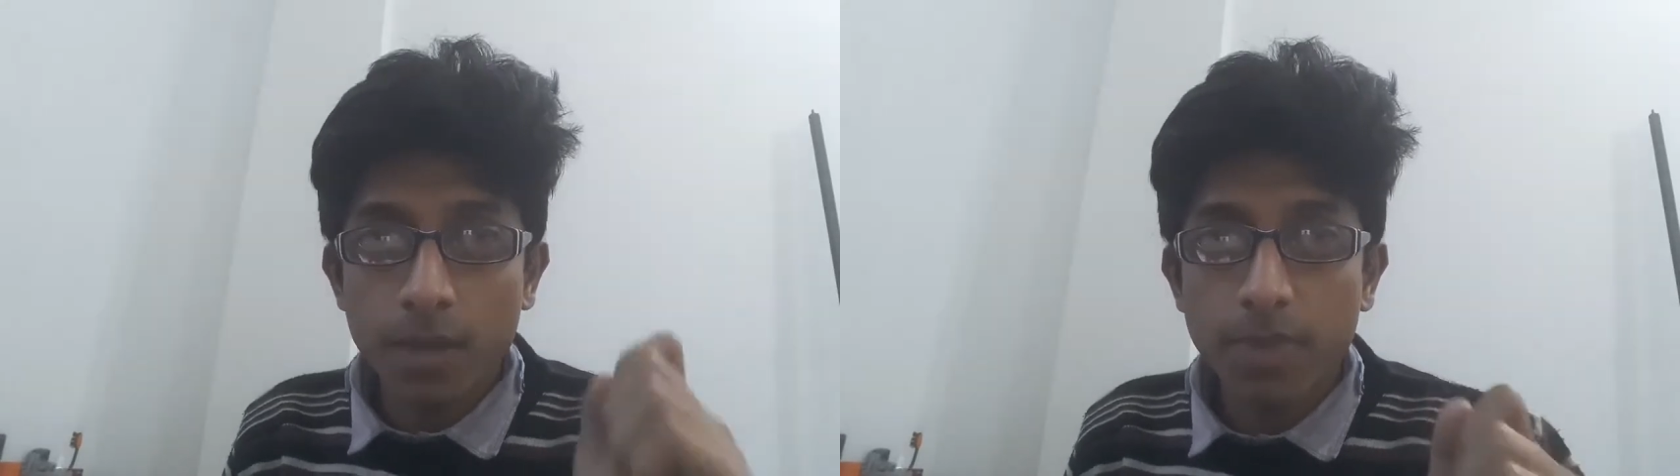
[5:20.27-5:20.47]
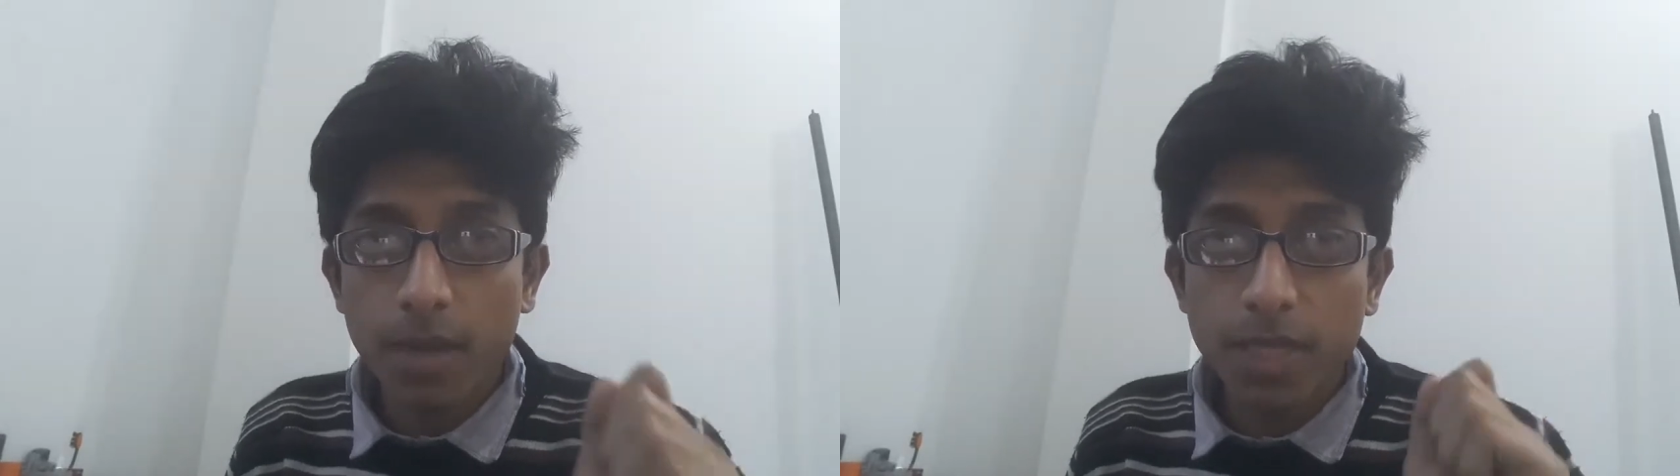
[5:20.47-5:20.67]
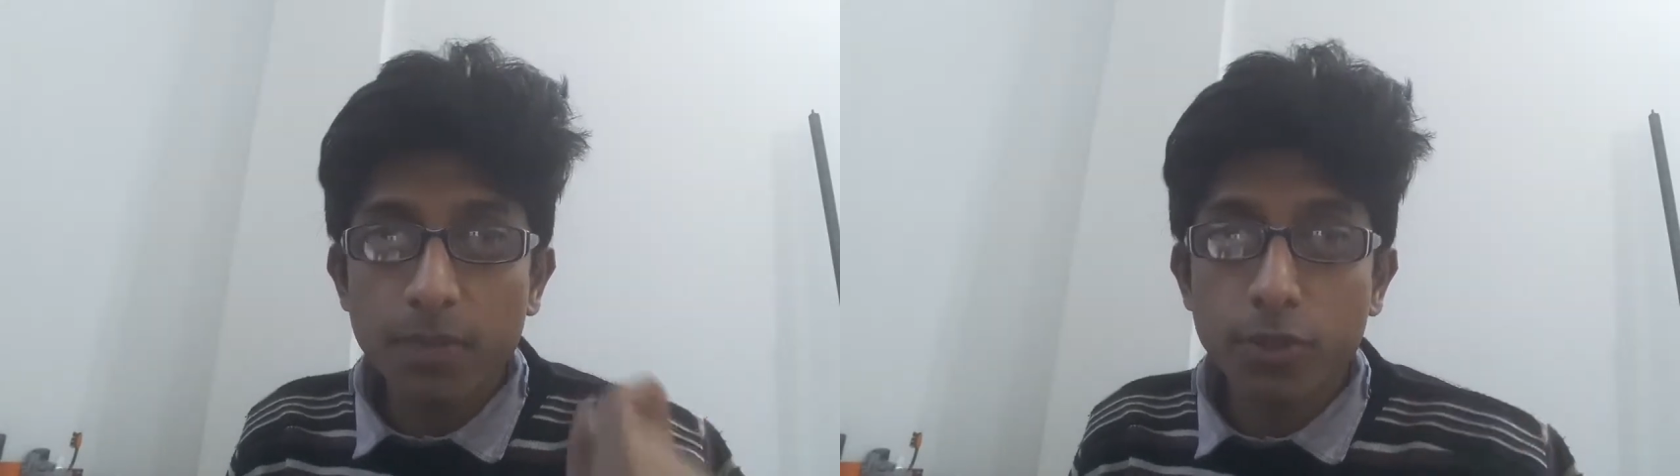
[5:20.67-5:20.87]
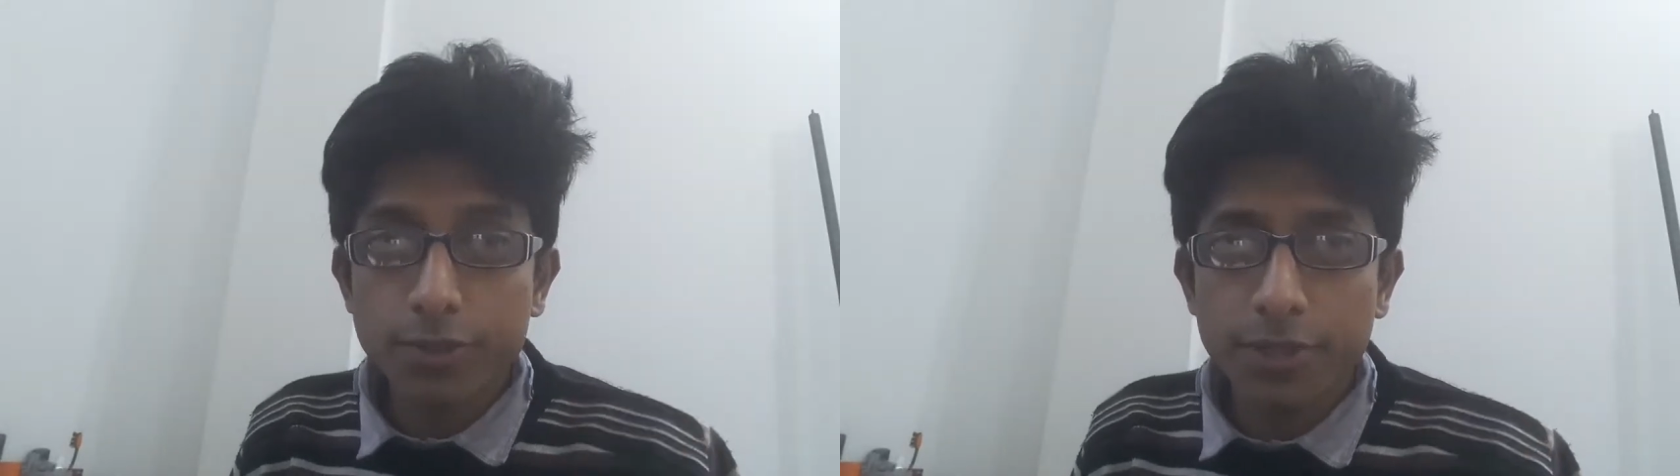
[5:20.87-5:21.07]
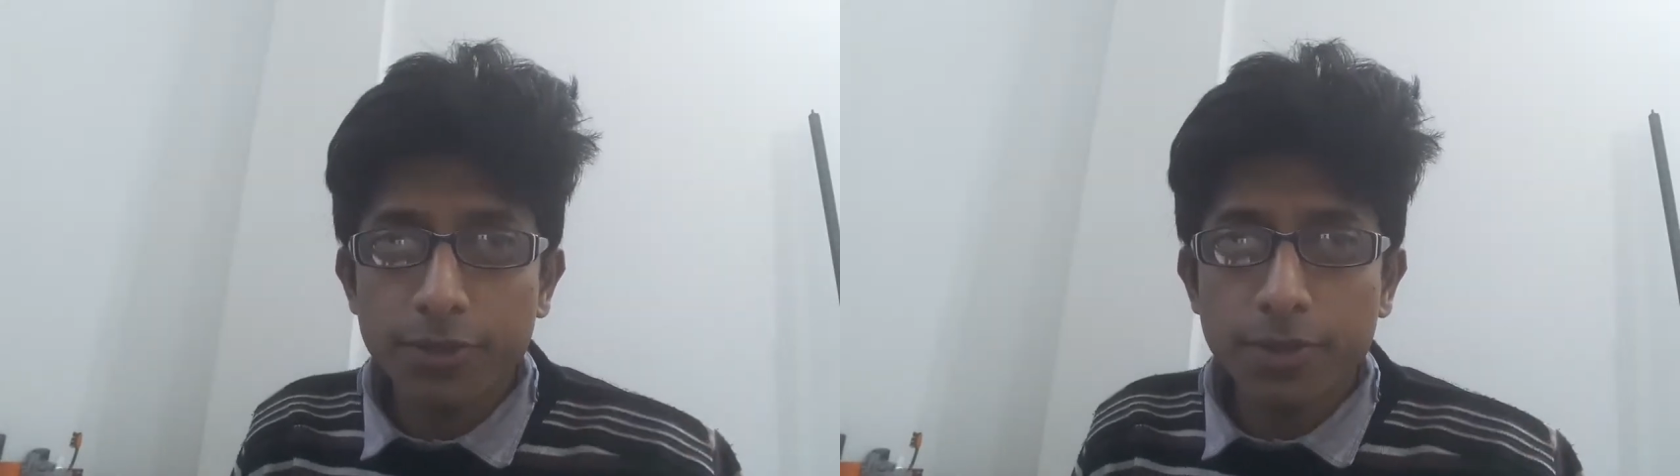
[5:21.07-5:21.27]
public
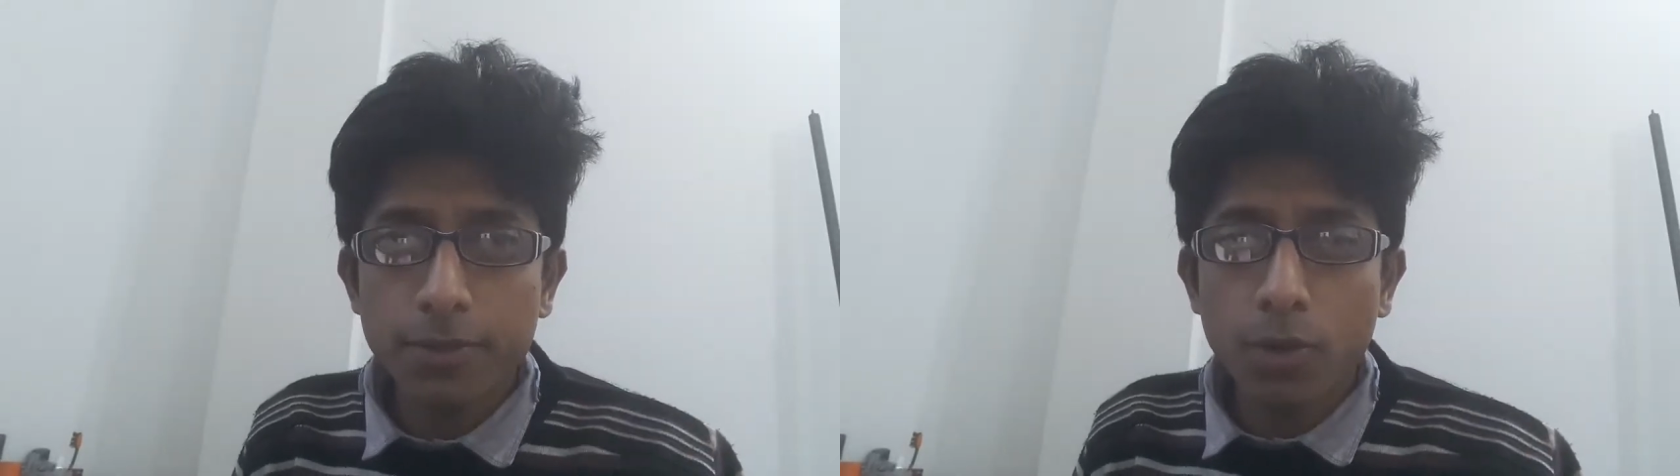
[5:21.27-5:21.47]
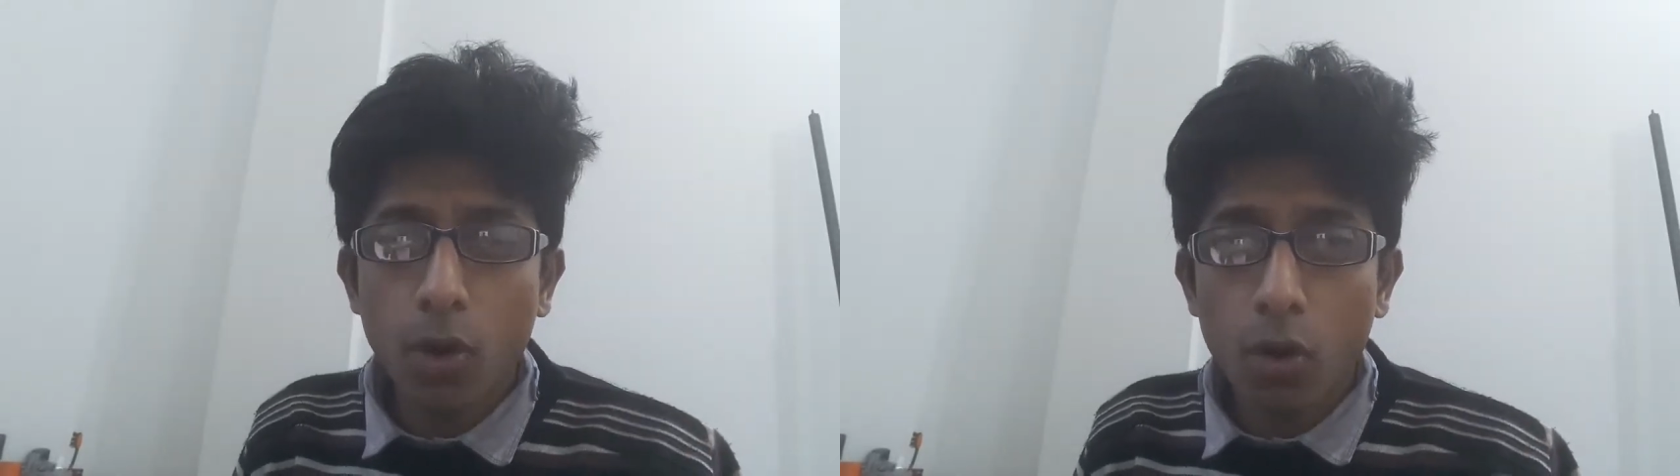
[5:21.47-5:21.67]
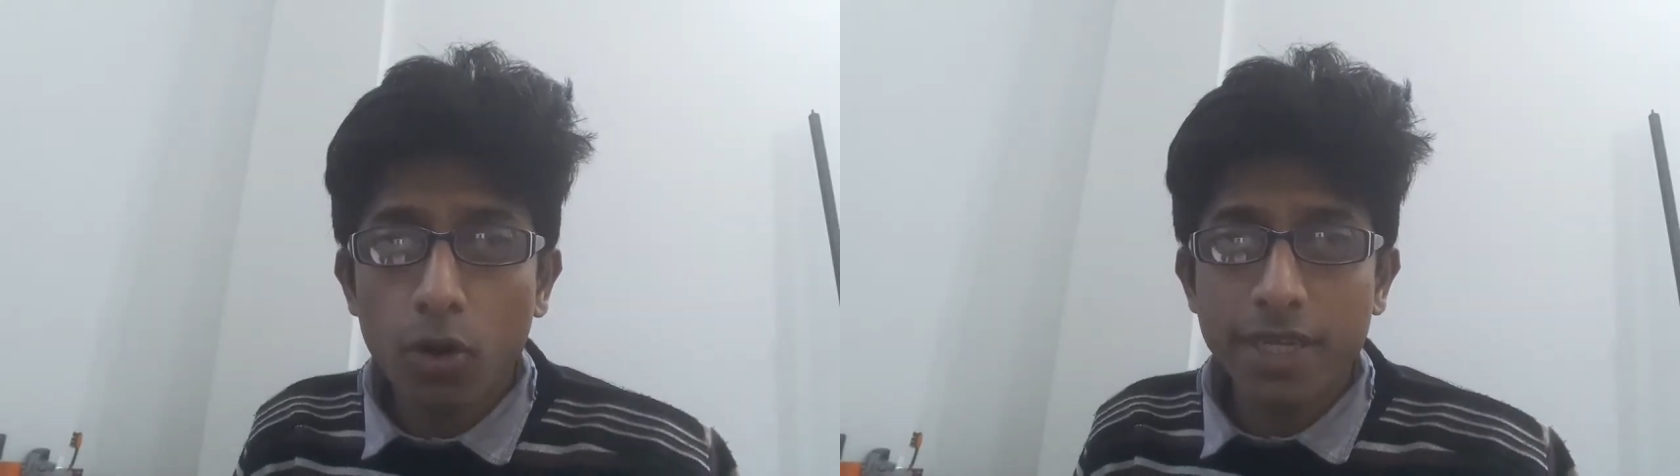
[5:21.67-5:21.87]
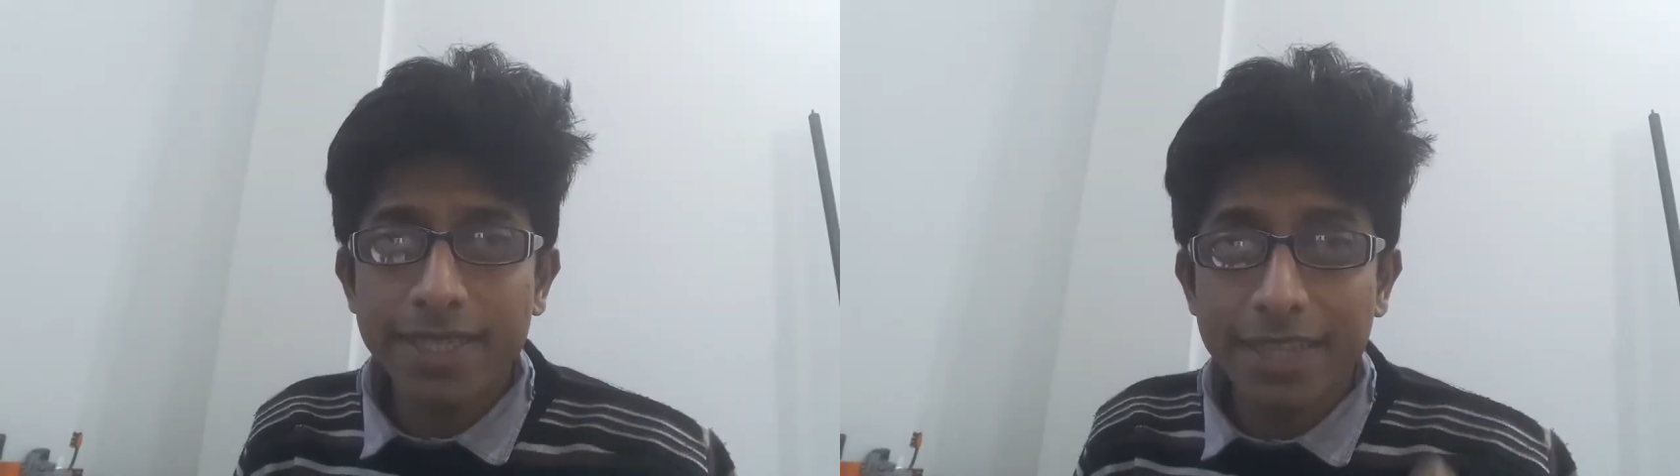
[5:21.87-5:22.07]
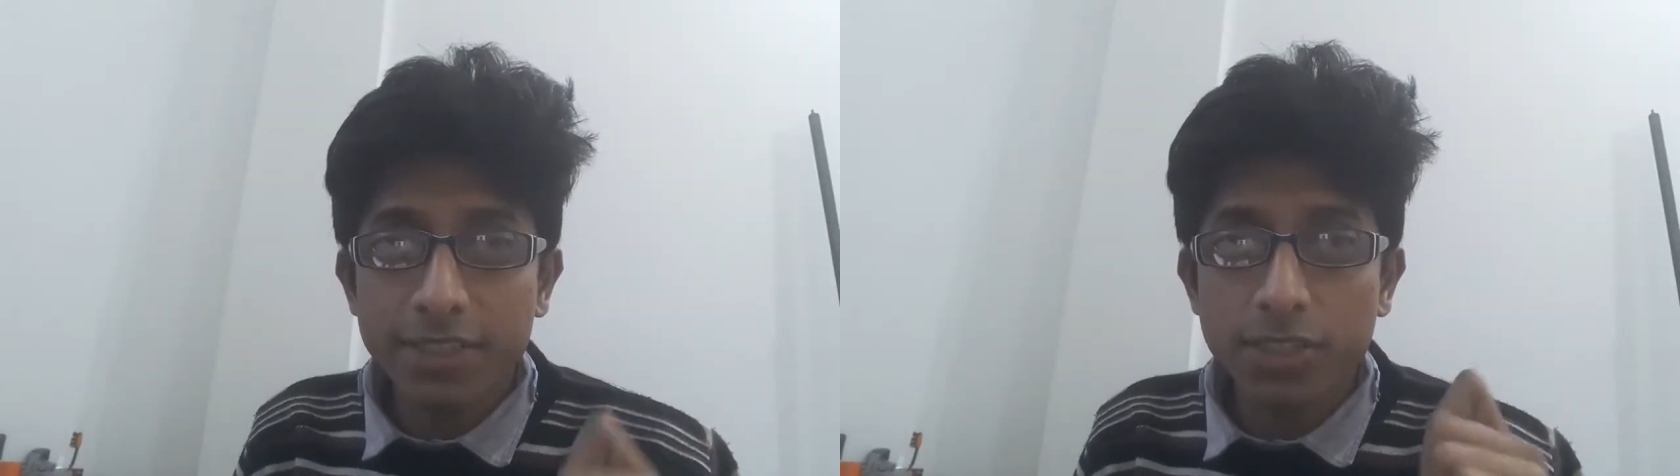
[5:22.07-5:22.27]
prosecutor or
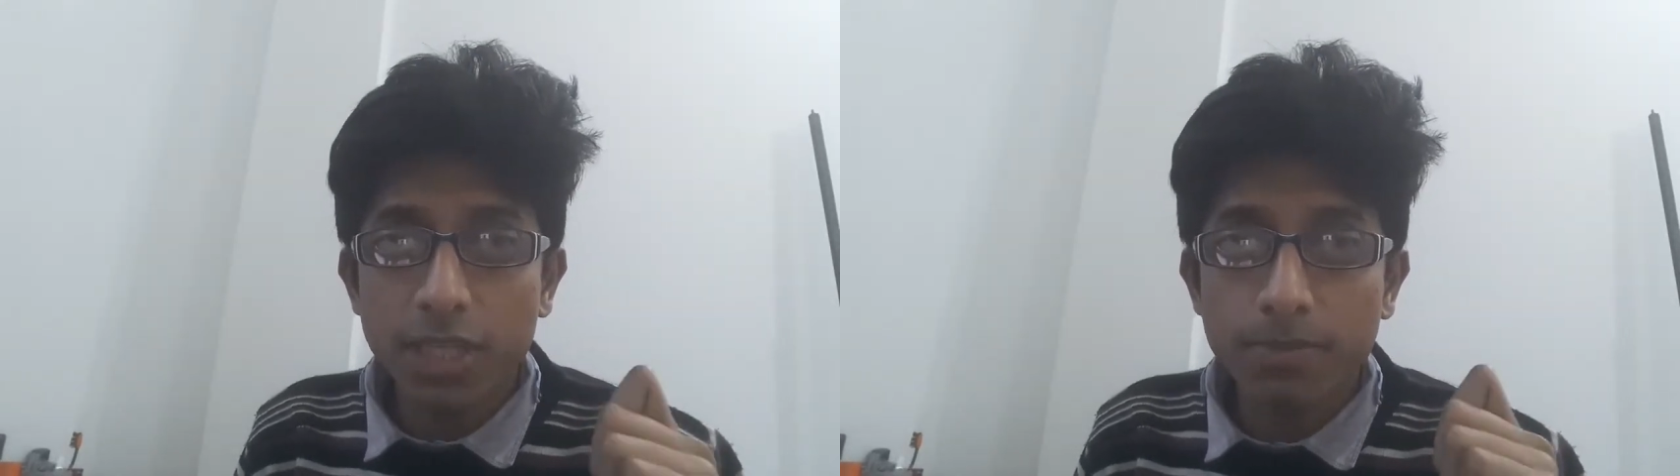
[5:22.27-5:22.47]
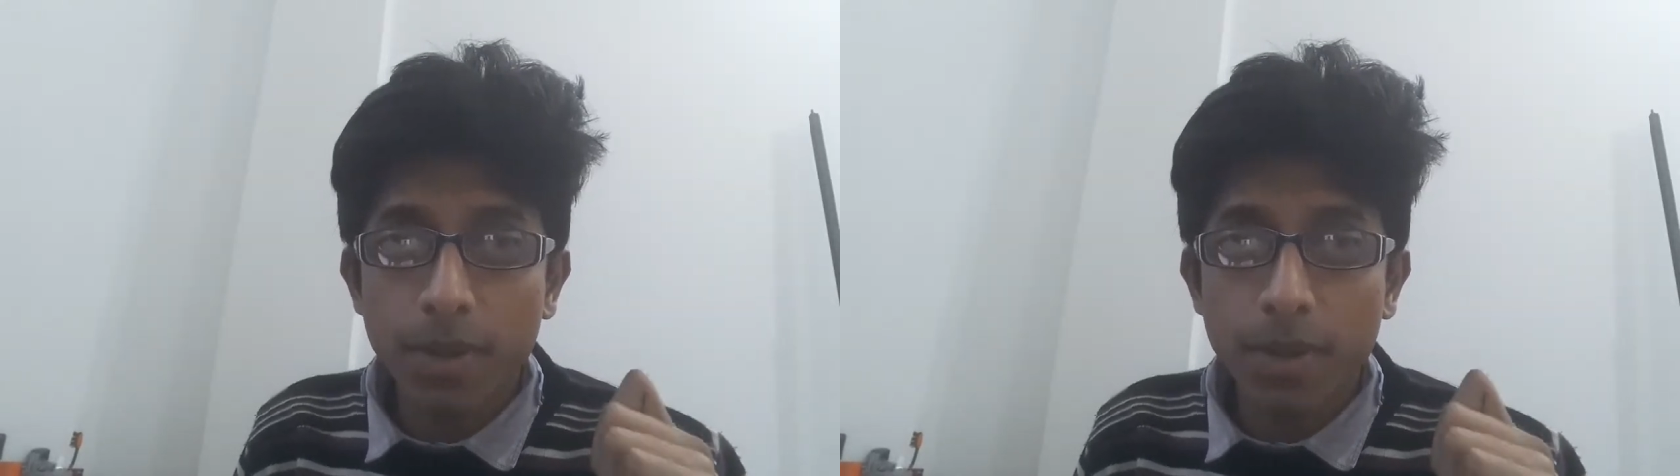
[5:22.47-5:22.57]
an additional